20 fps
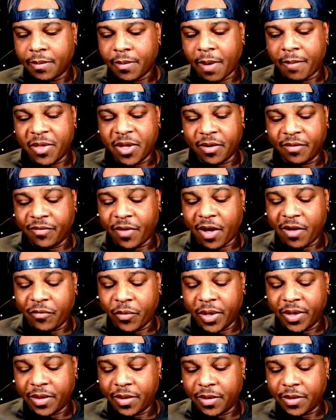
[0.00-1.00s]
Maybe they're
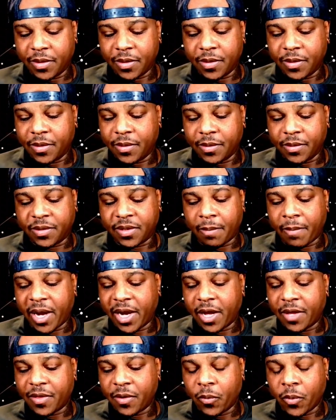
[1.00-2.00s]
involved with
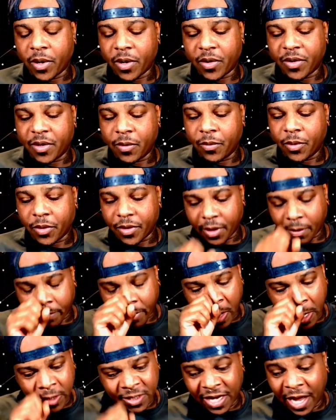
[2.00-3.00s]
somebody at their work, or their
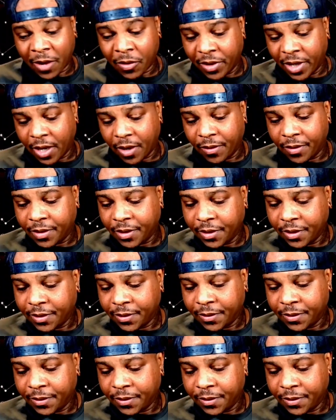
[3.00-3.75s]
boss. I don't know.